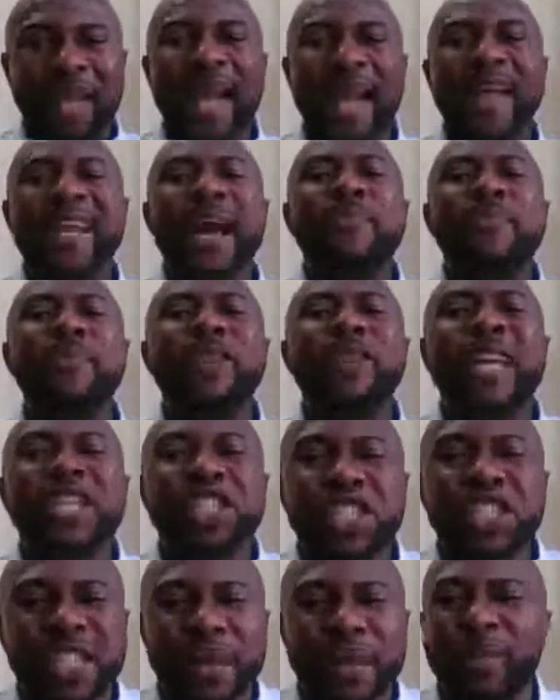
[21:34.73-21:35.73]
And I'm not
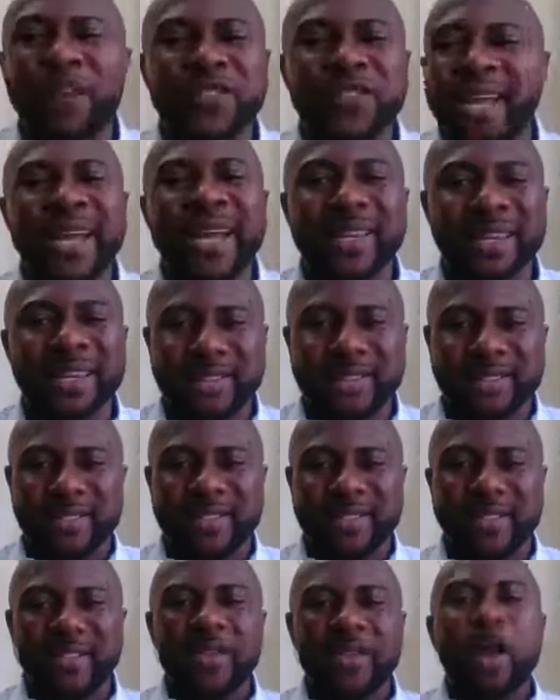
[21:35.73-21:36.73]
ashamed of saying
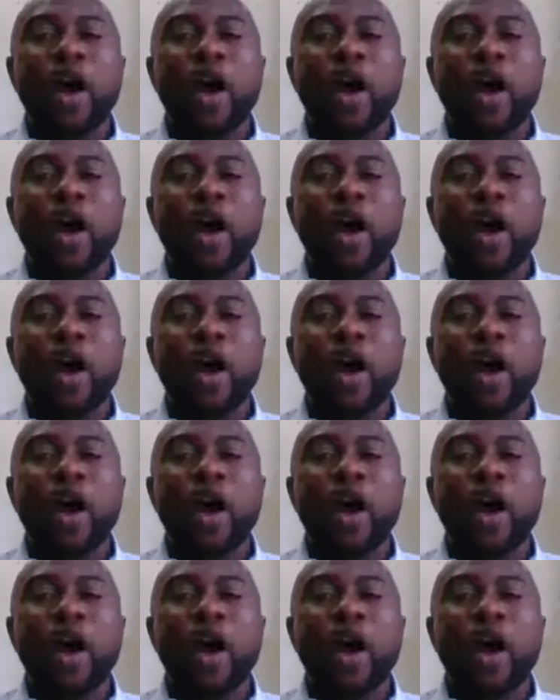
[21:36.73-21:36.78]
it.